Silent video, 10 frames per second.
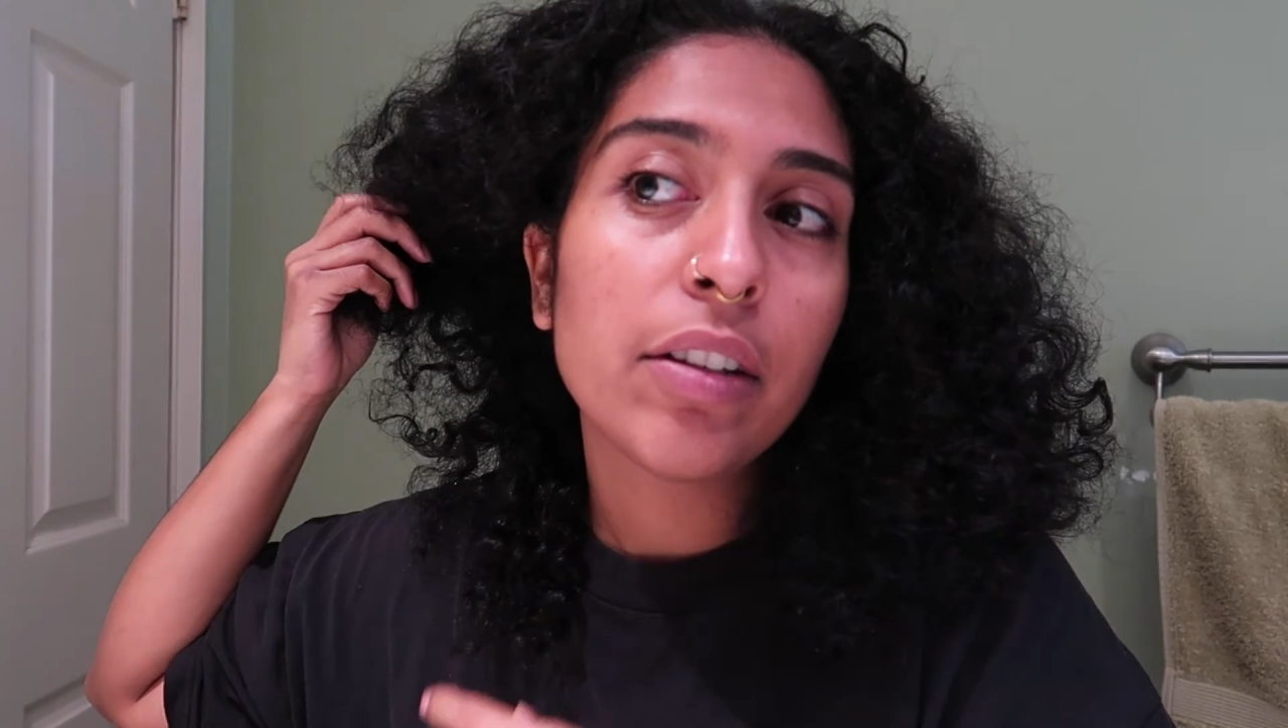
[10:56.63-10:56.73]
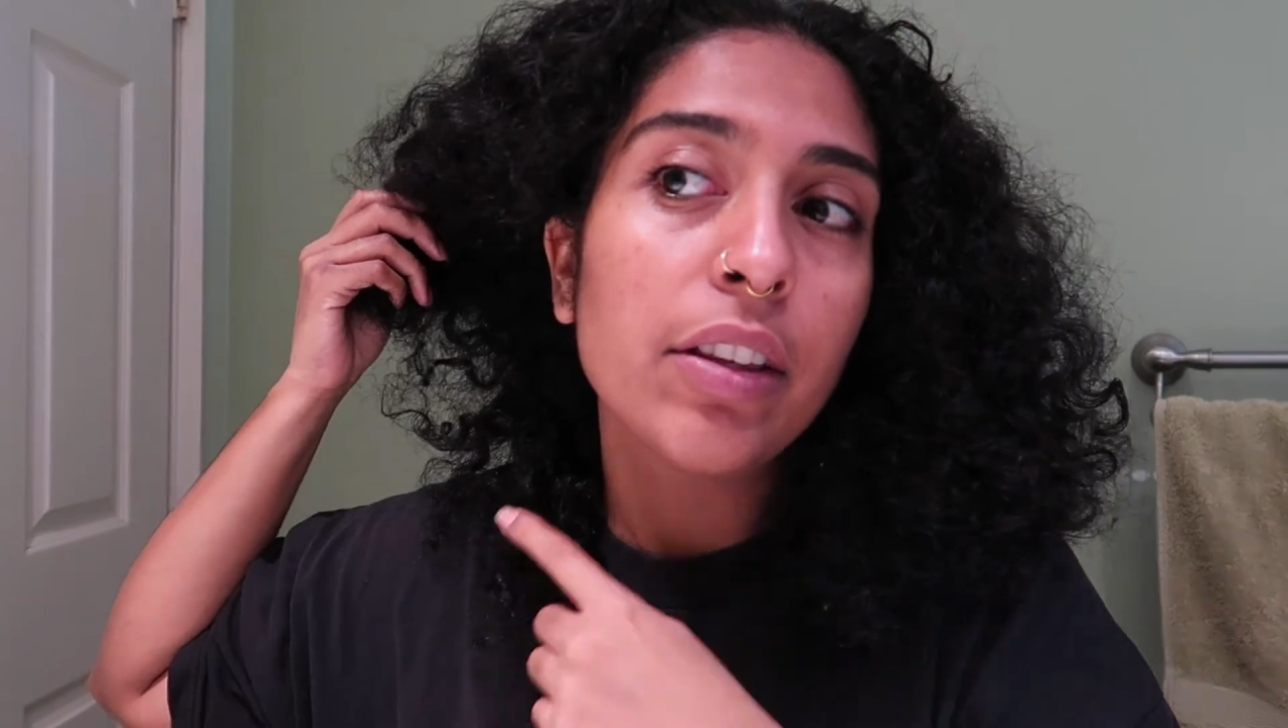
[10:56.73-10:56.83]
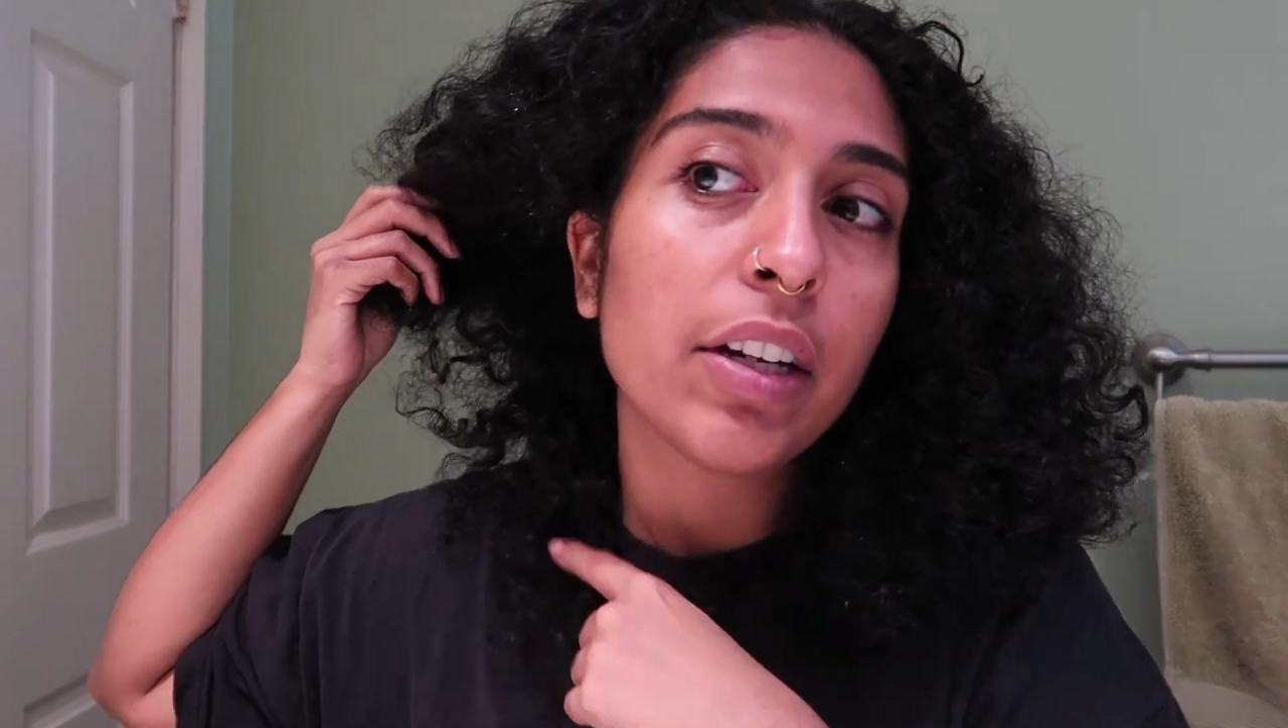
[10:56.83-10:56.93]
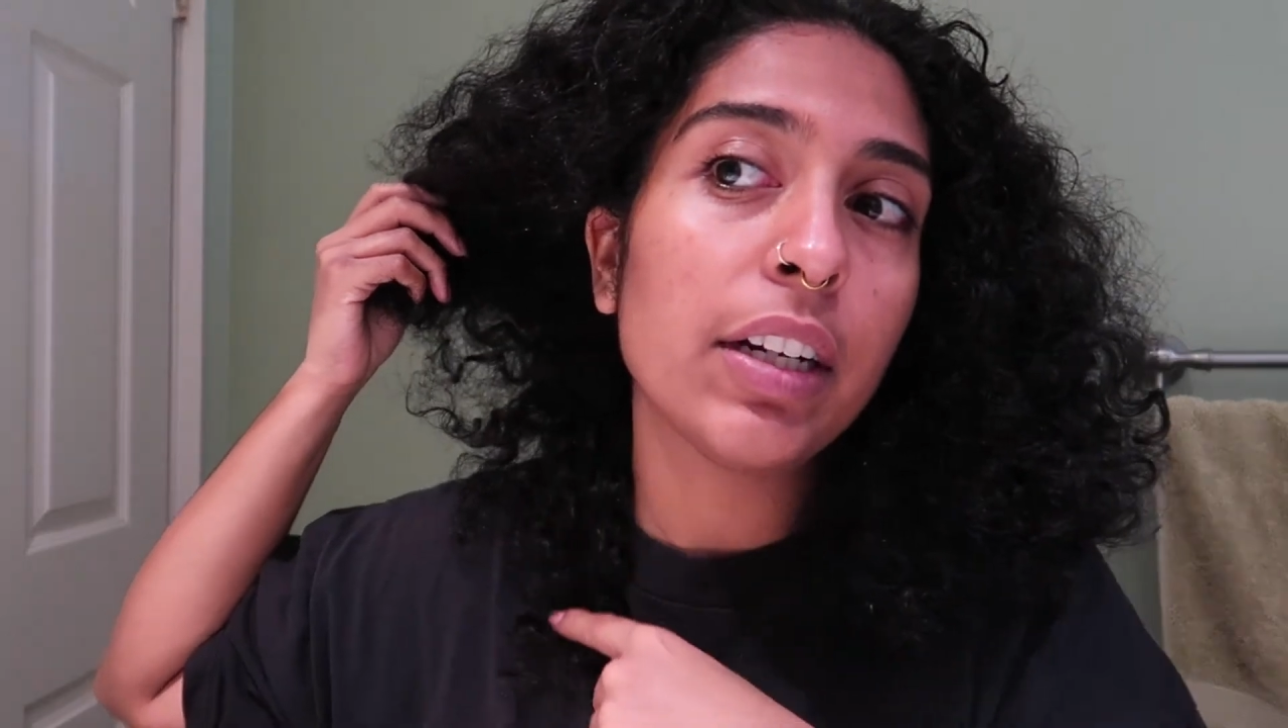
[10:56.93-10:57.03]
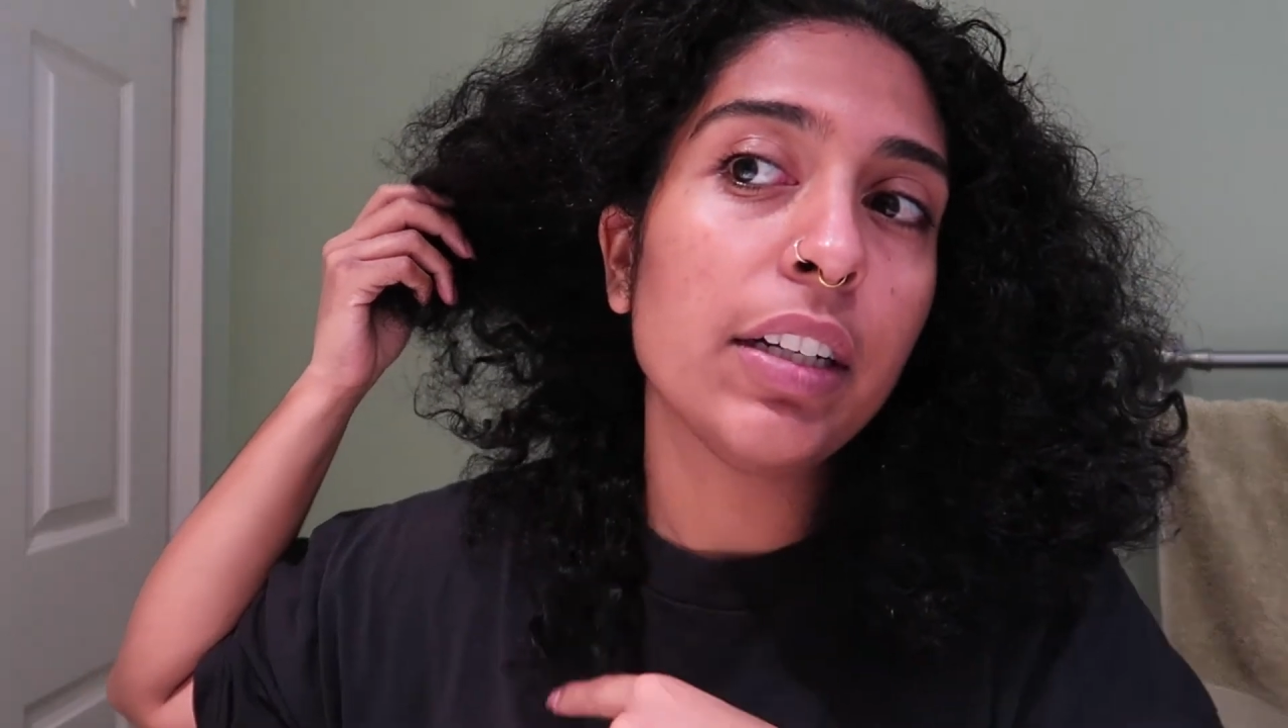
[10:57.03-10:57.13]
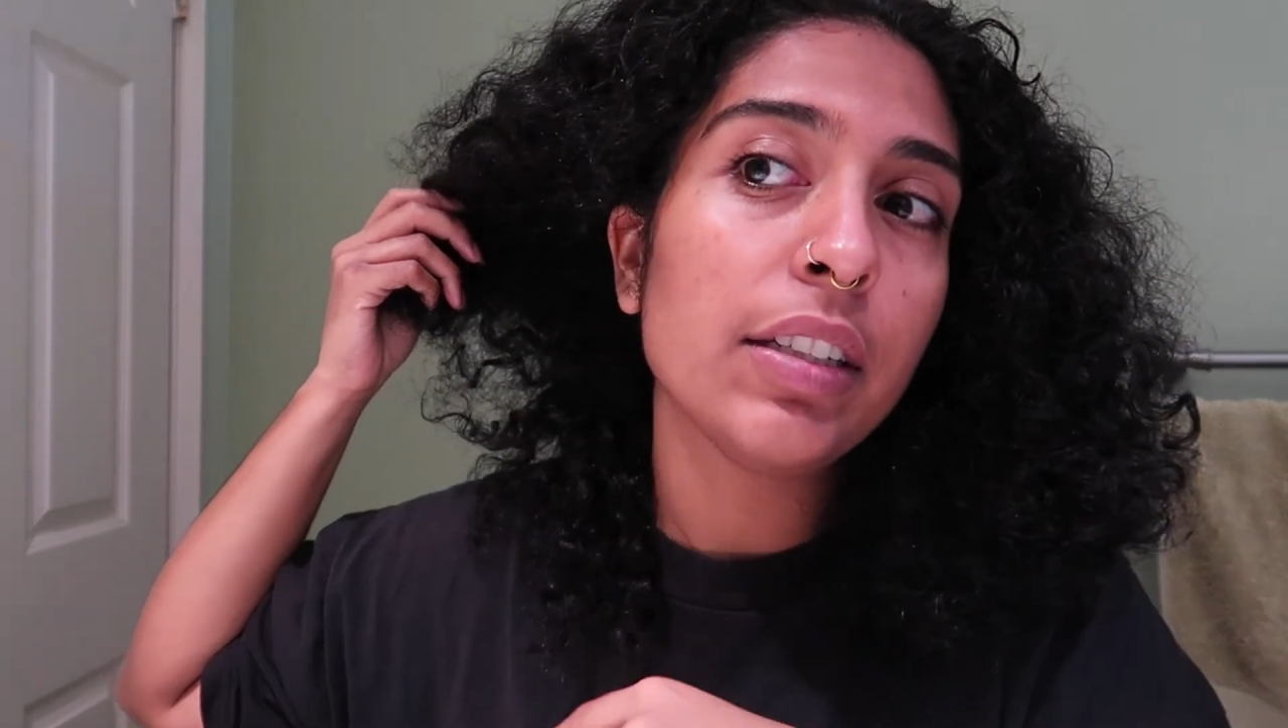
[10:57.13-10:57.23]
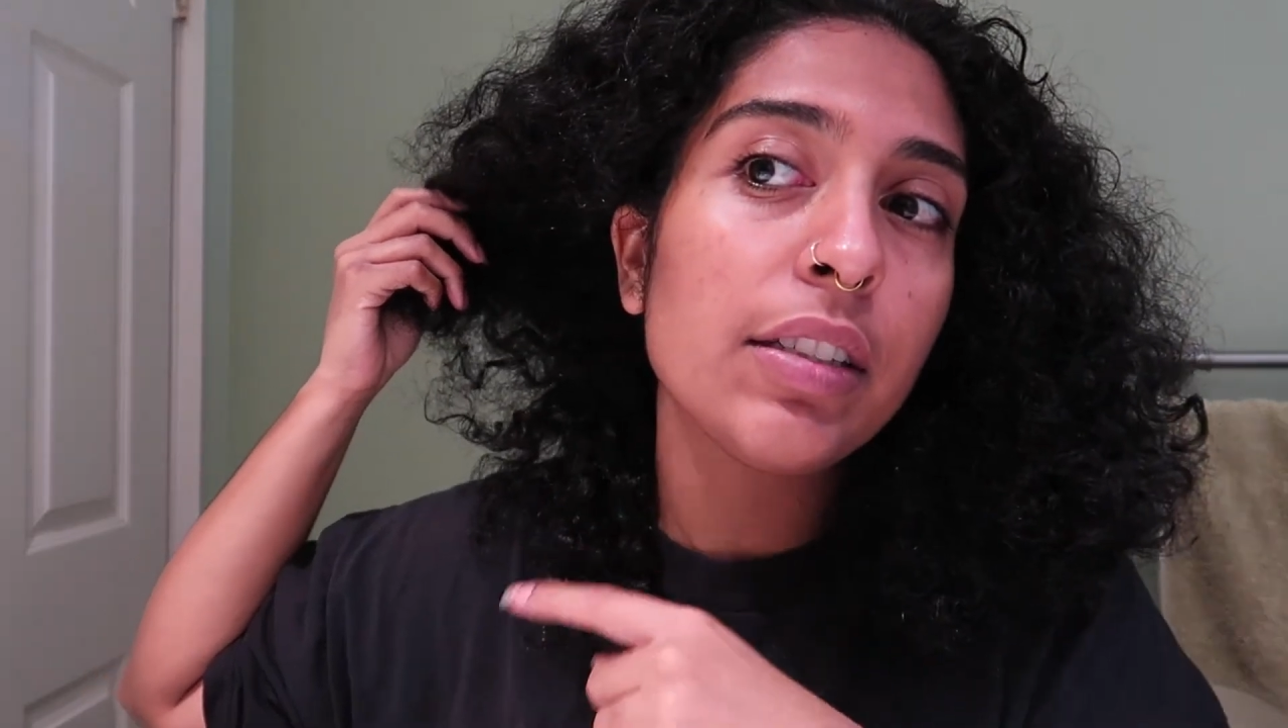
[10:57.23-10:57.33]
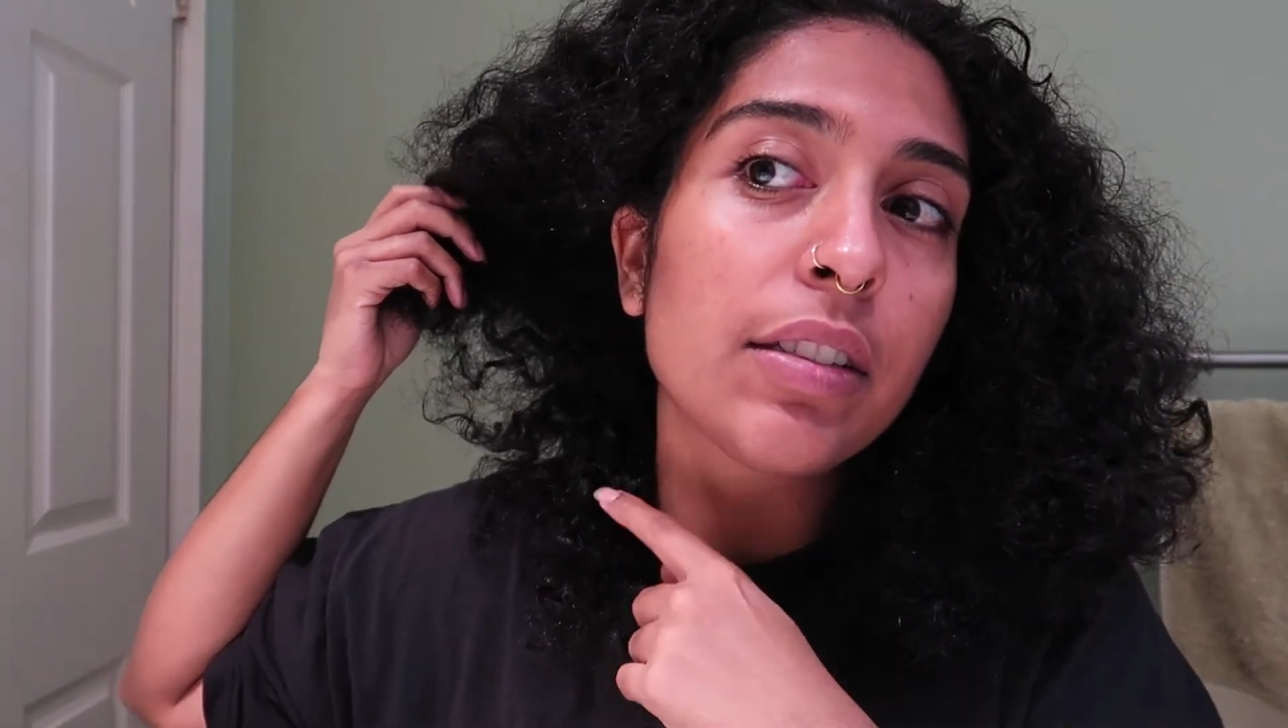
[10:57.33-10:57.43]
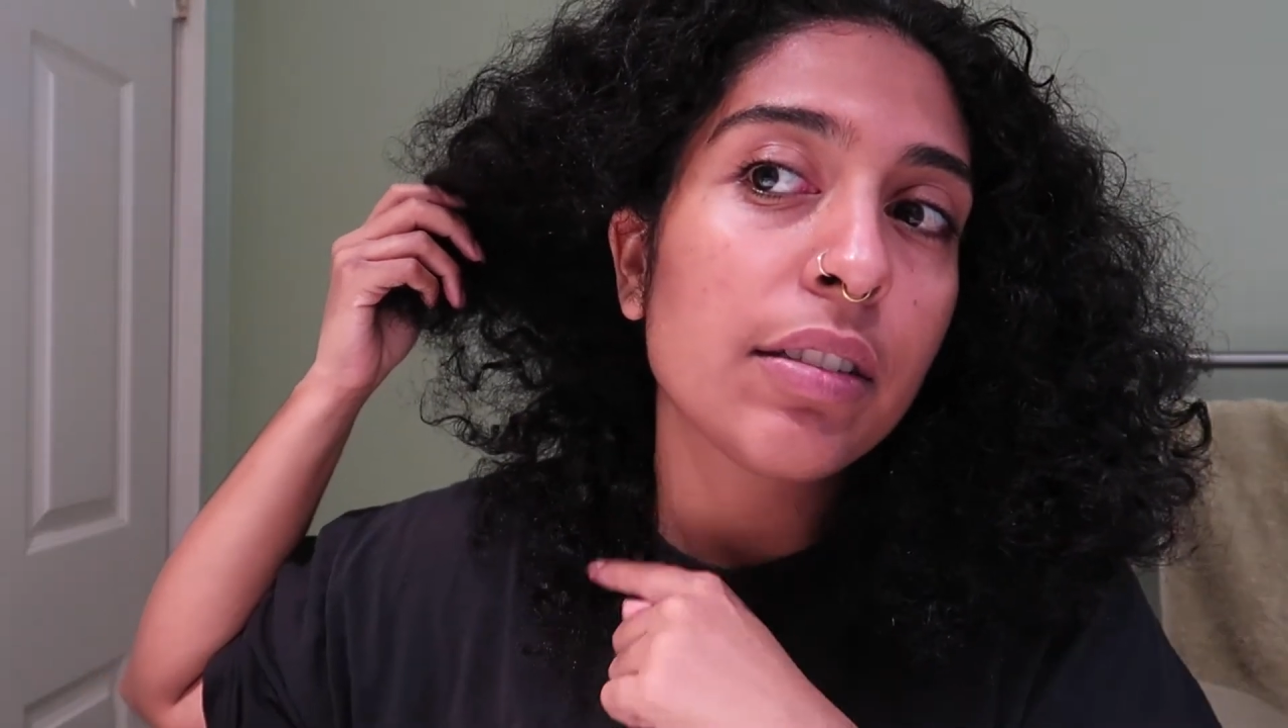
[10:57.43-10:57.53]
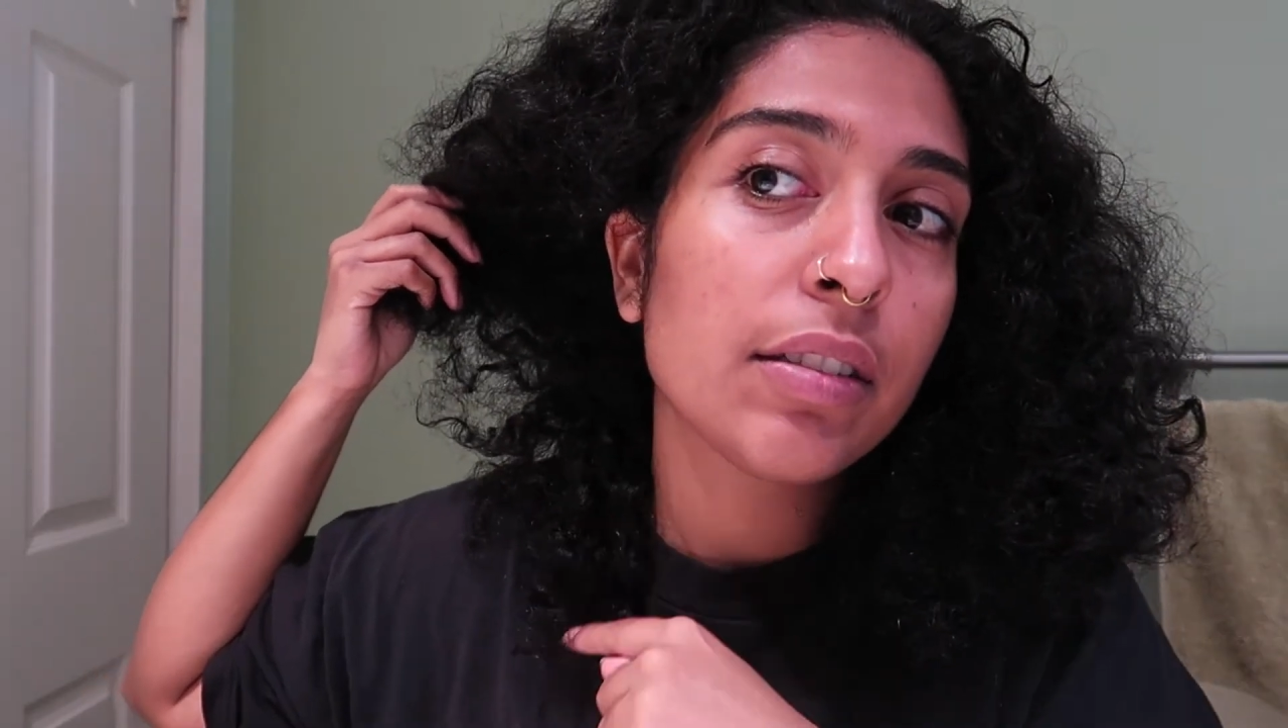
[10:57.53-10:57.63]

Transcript: there is